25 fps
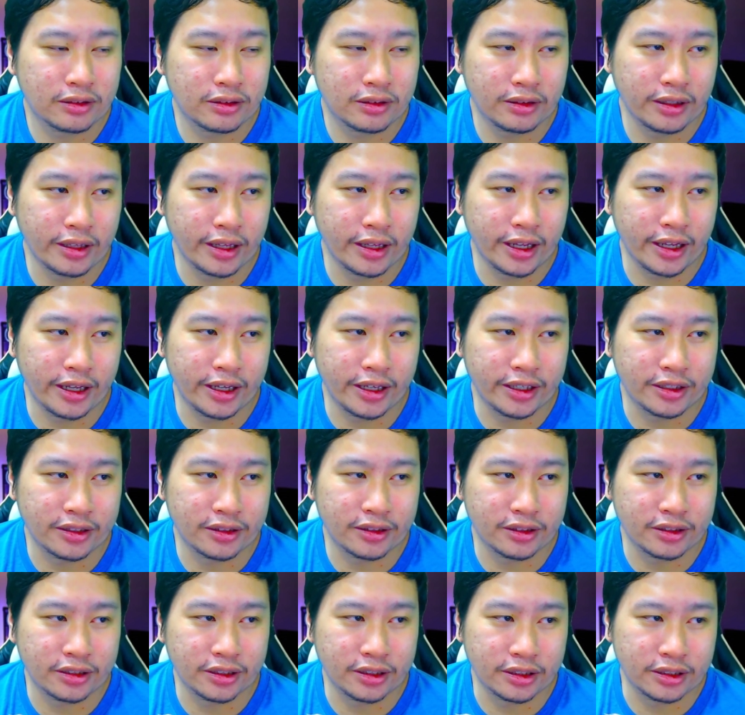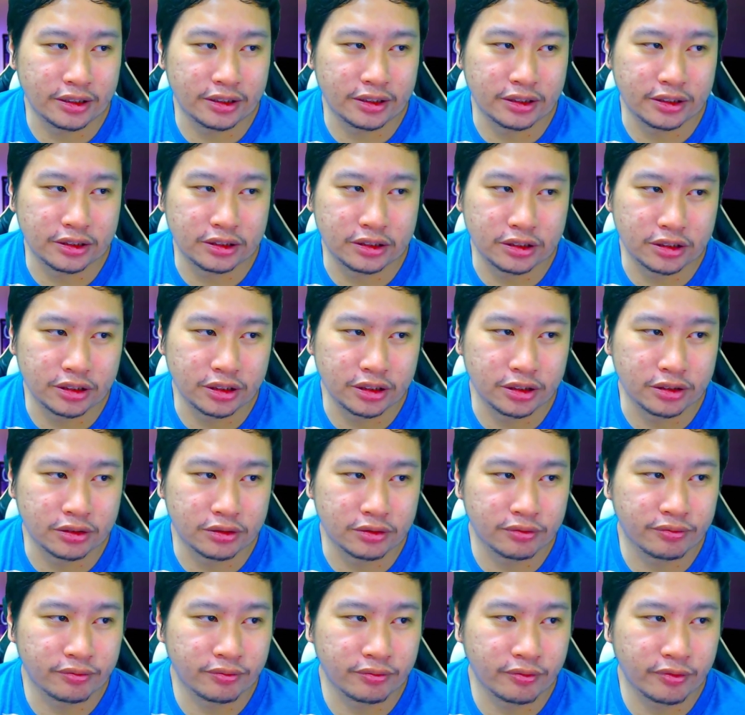and uh, you
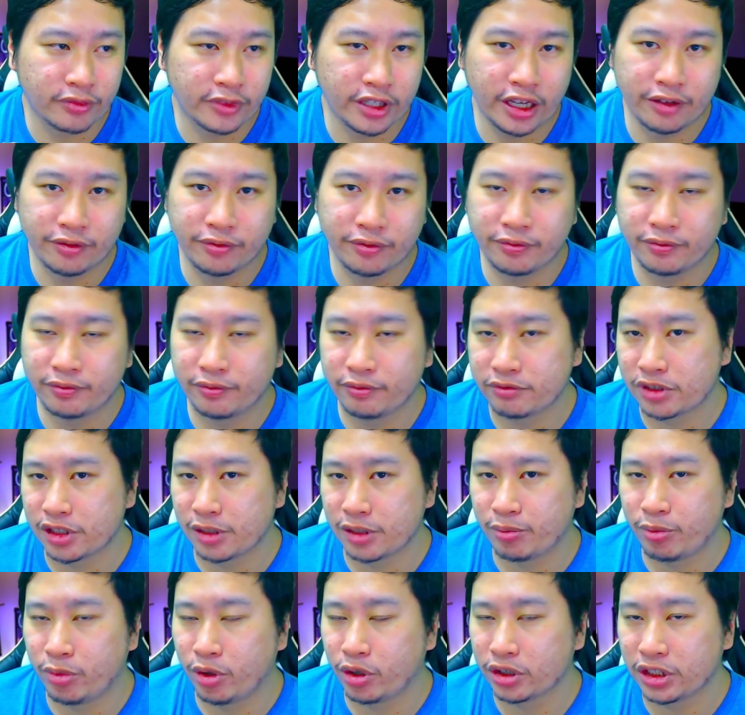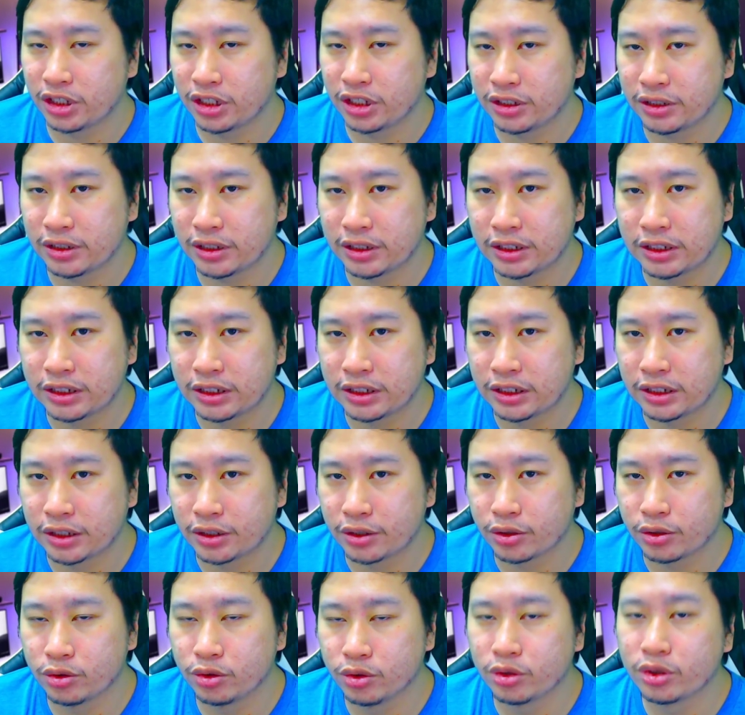know have supporting uh,
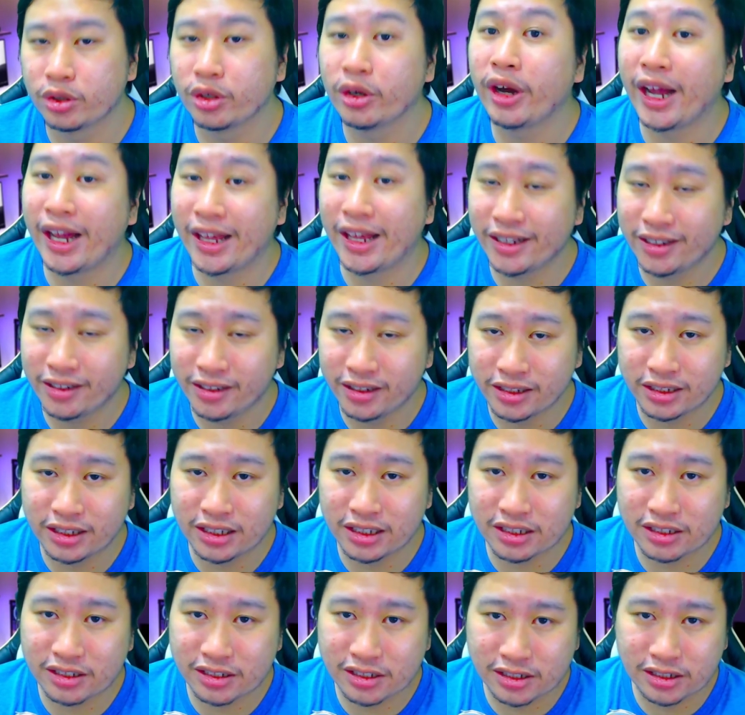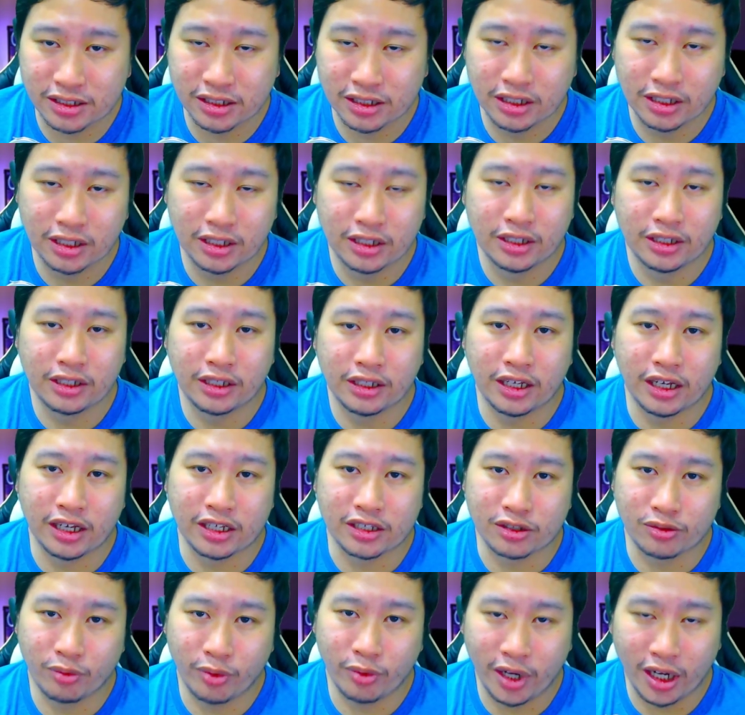Google Analytics
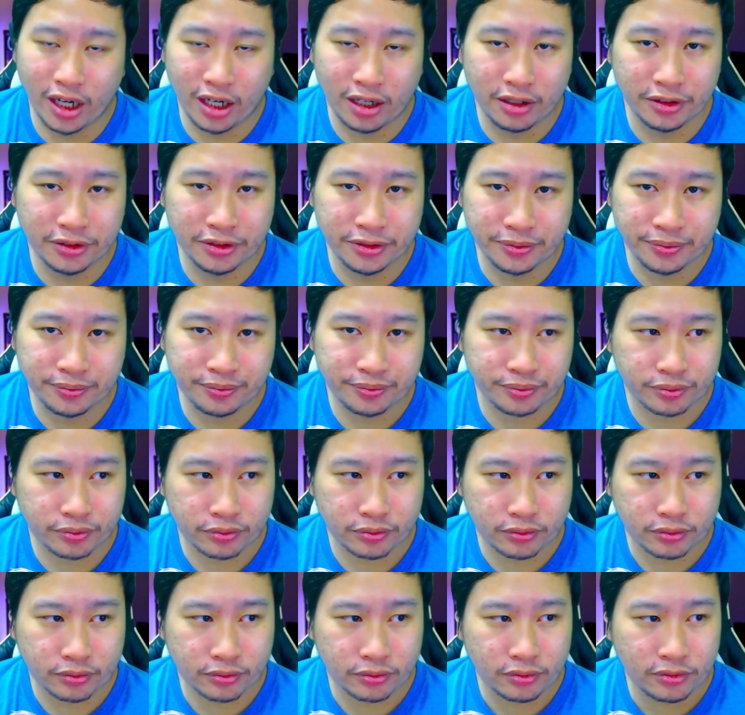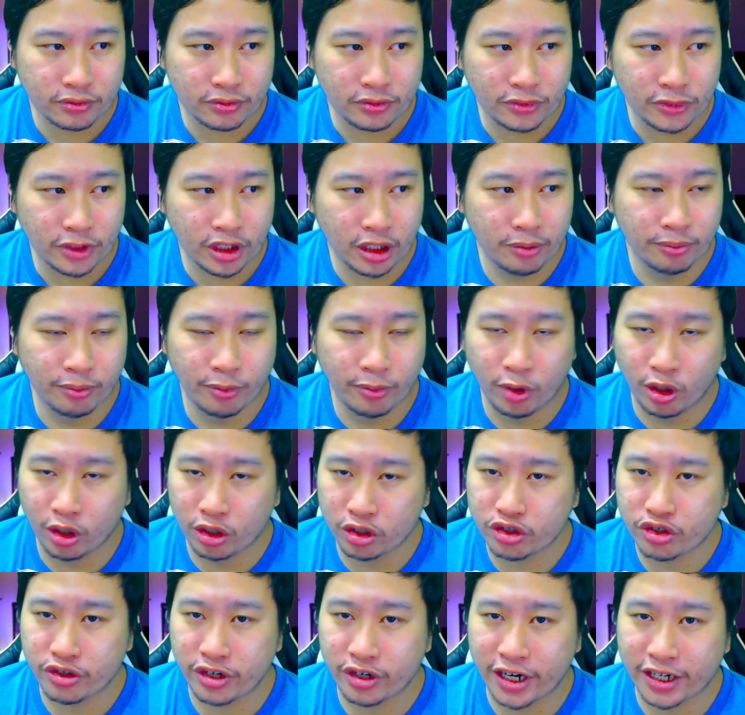as well more
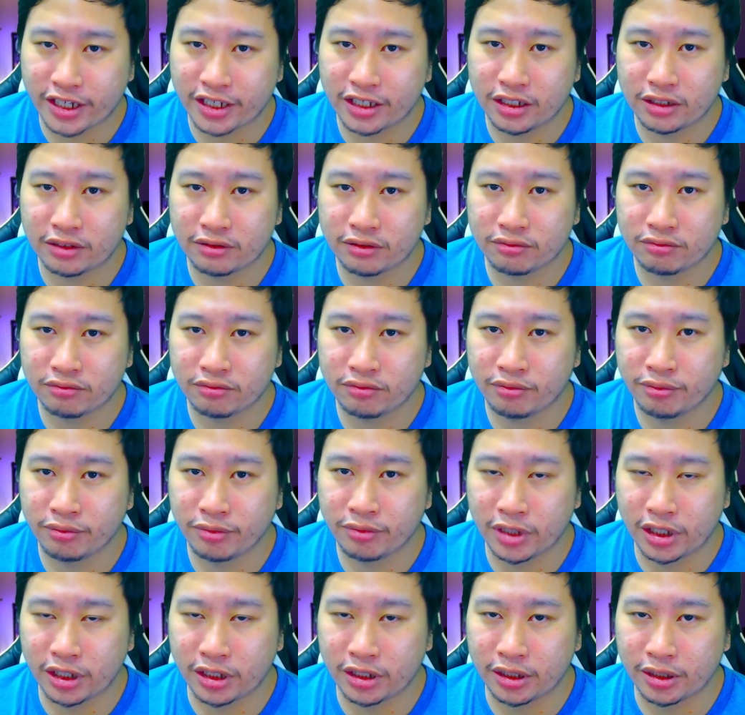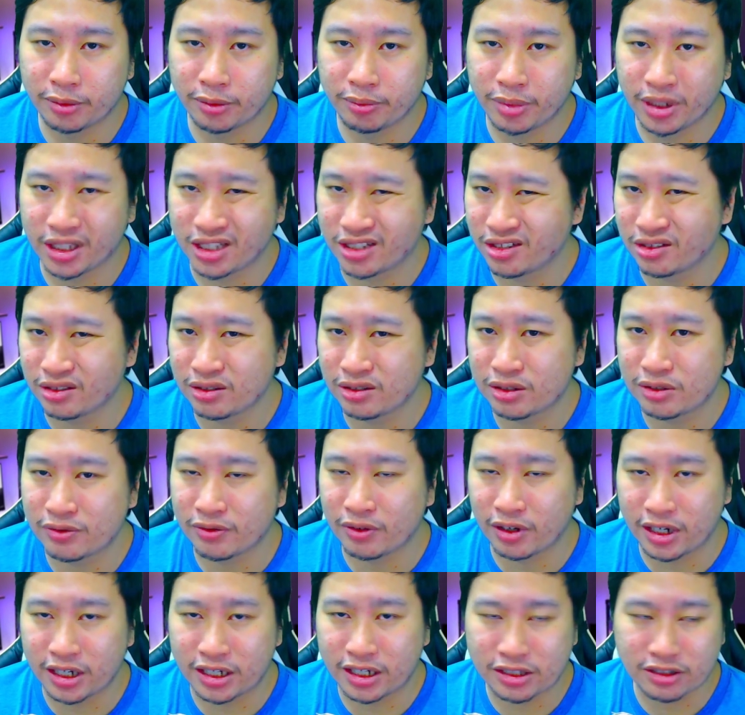tracking uh, pixels
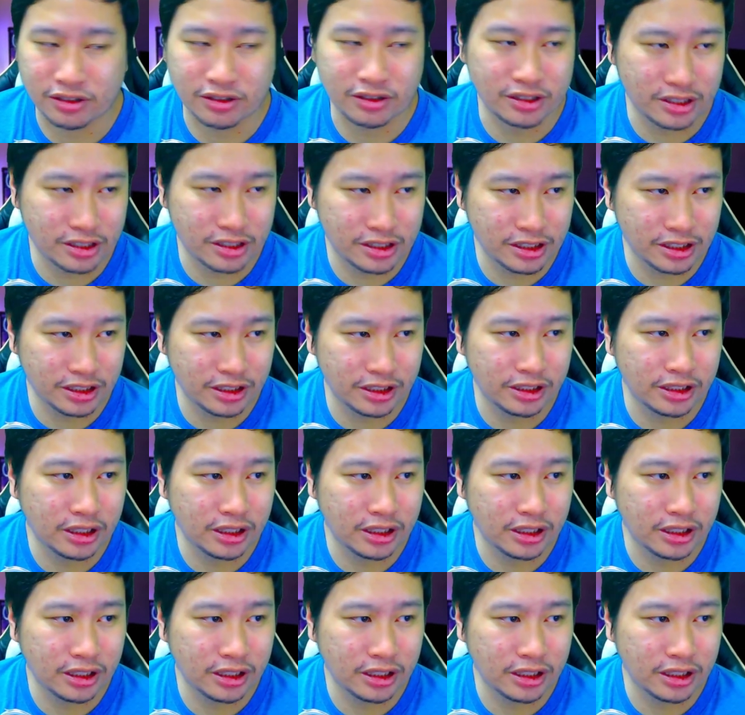for us to insert